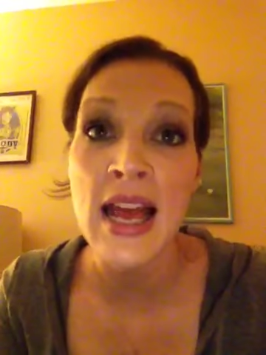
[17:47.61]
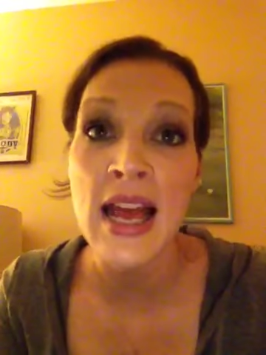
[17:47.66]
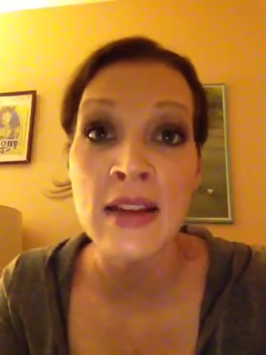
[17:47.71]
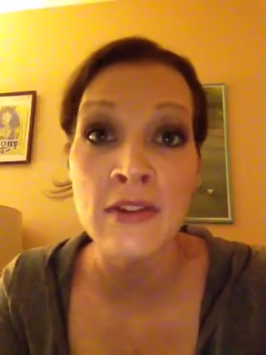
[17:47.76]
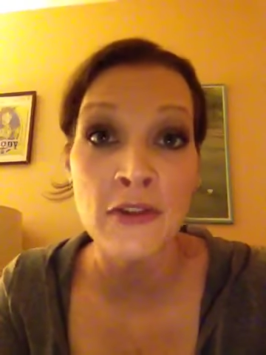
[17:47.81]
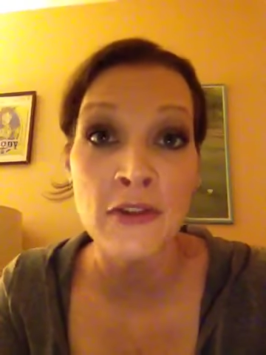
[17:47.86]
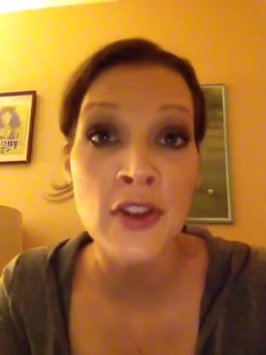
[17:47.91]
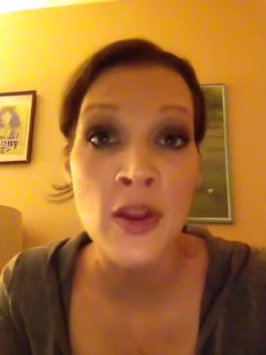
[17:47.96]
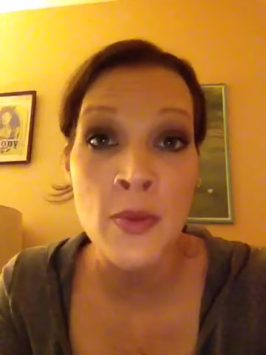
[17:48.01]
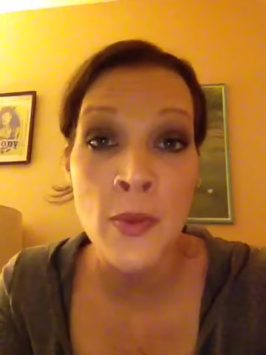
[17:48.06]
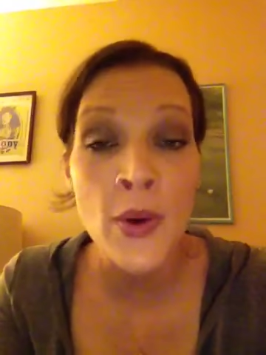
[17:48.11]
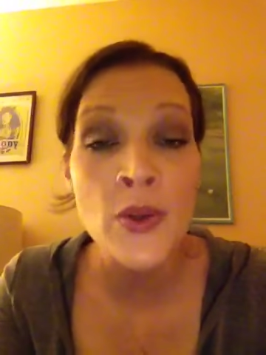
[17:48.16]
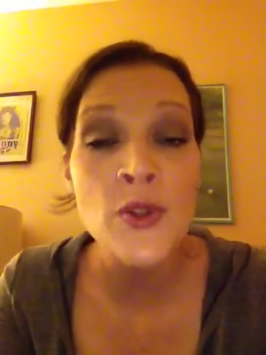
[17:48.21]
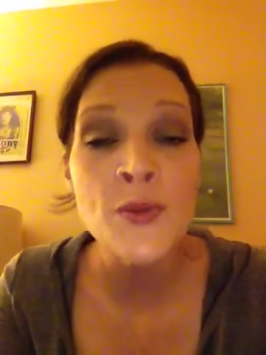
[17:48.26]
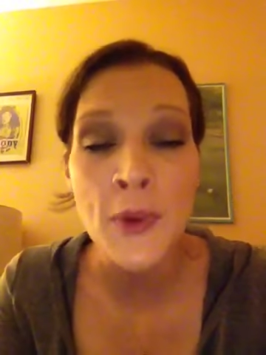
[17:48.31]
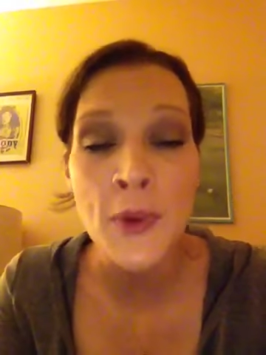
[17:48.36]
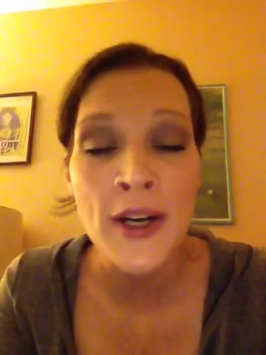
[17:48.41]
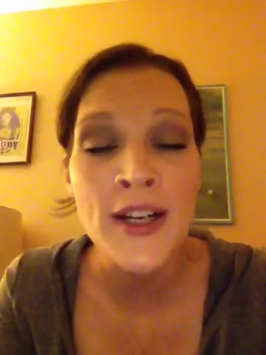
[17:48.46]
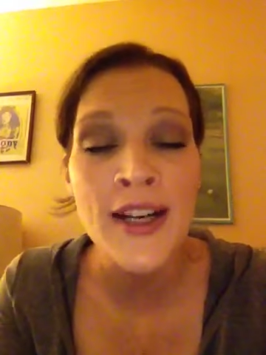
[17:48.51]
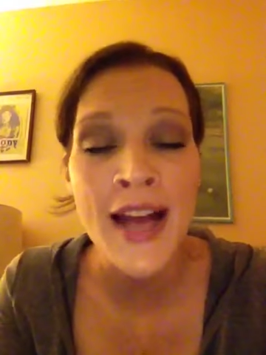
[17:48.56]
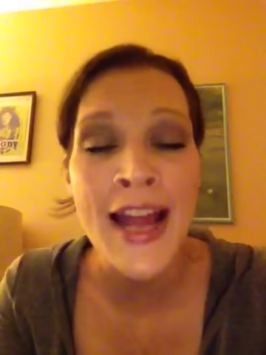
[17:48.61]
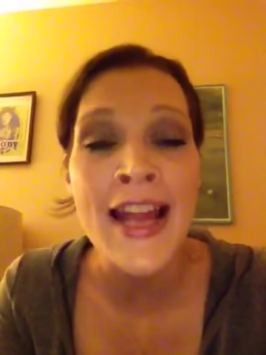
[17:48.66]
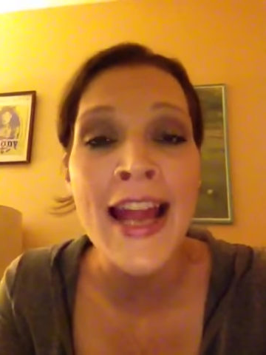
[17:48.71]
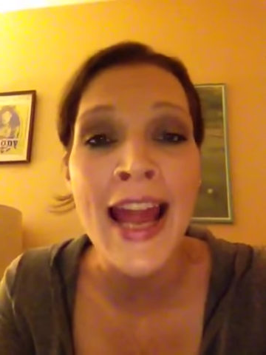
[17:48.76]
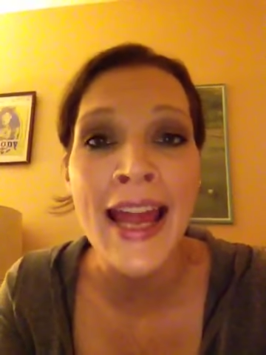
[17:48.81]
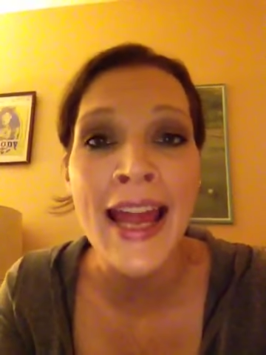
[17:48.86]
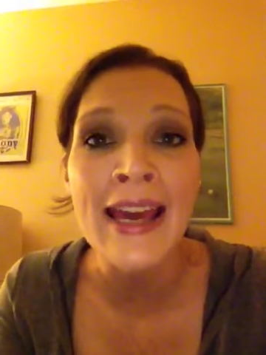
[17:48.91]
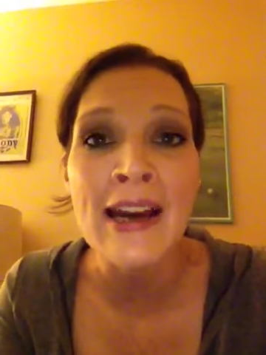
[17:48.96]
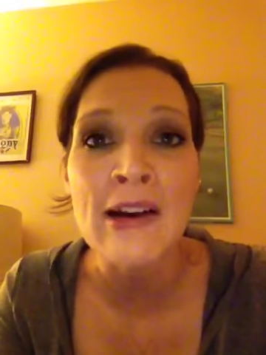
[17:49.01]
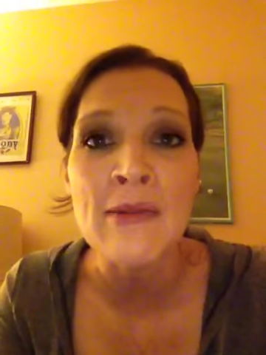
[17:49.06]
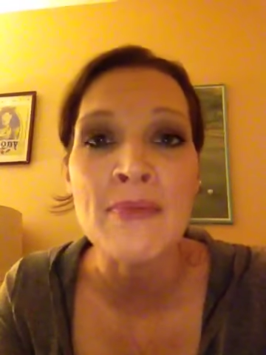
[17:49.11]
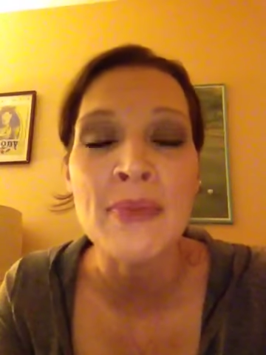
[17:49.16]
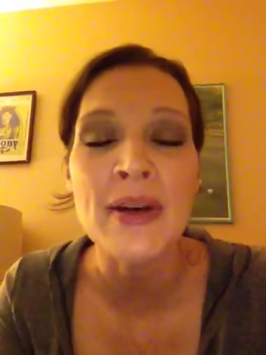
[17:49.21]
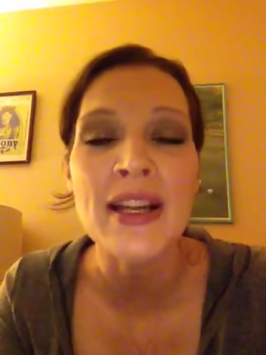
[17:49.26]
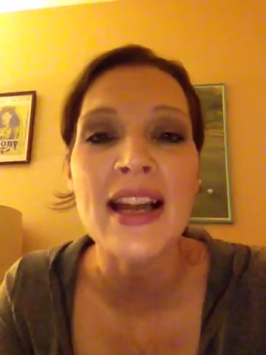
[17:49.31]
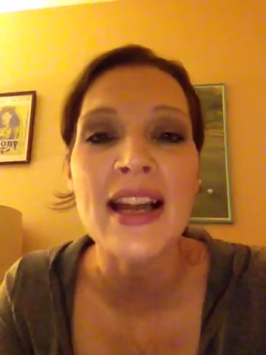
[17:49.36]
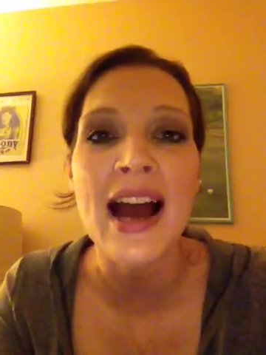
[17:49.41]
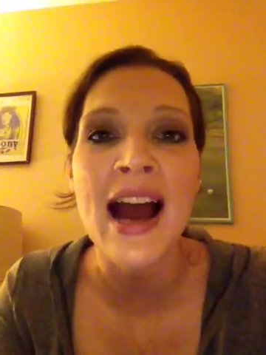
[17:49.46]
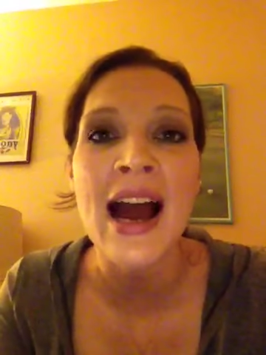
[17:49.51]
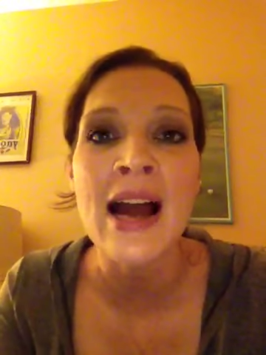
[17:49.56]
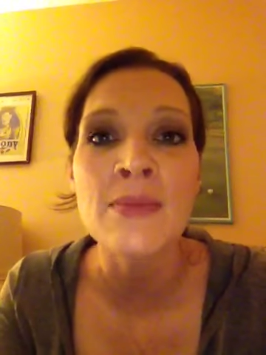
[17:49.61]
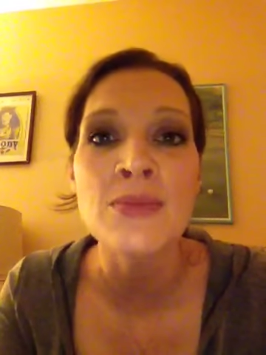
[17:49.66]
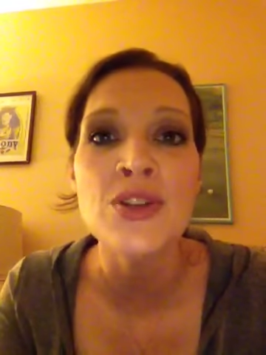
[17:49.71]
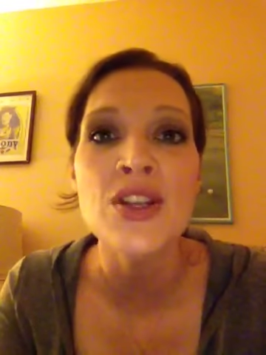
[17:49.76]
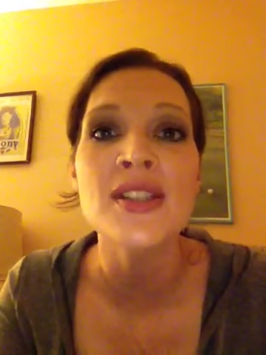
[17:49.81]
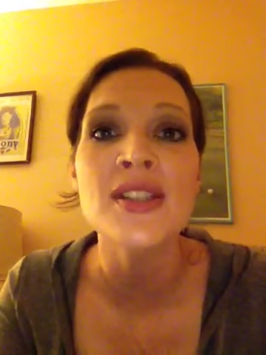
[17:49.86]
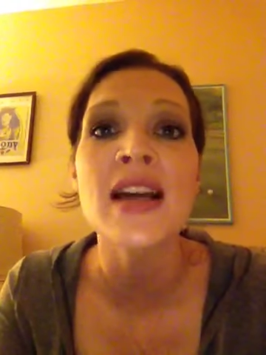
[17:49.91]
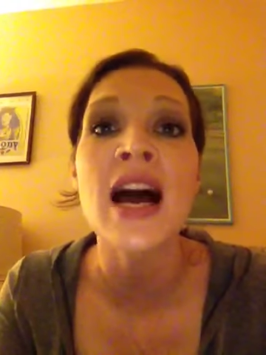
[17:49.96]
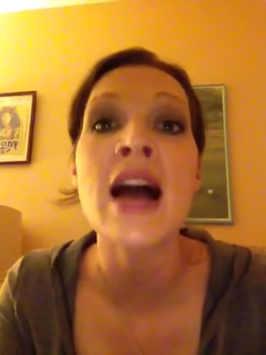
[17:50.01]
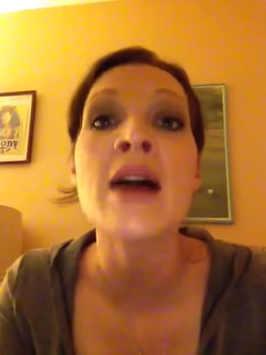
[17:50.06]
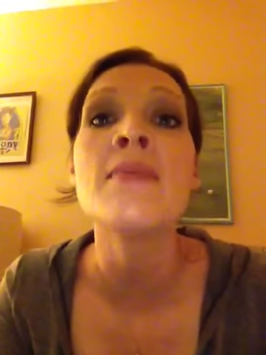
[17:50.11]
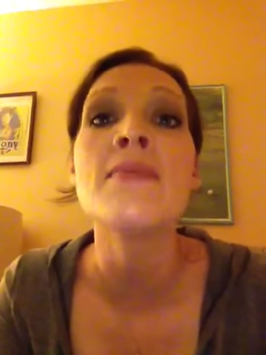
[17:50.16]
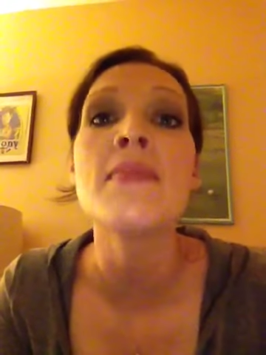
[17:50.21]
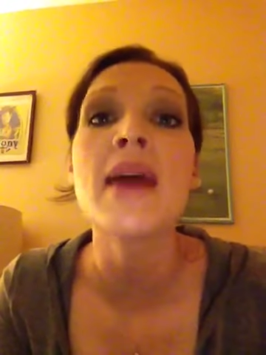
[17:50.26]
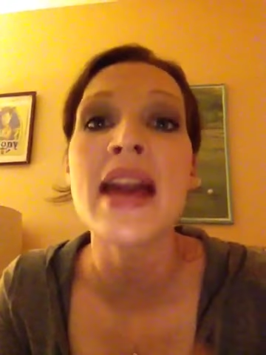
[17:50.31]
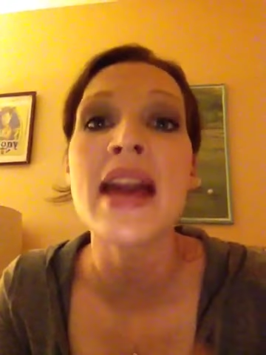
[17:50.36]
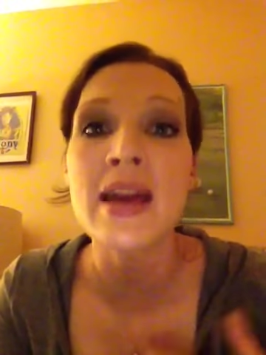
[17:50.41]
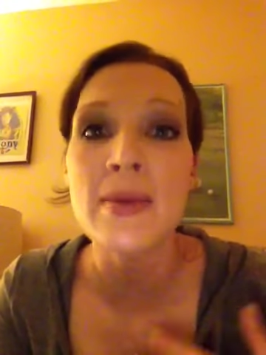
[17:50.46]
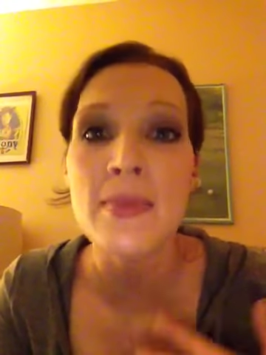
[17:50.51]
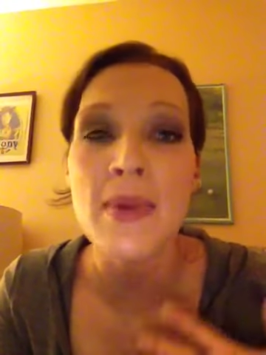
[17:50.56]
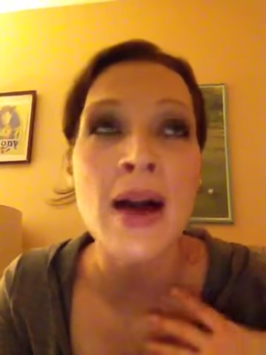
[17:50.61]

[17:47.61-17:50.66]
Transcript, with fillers: and for the most part I am but I'm just I'm a,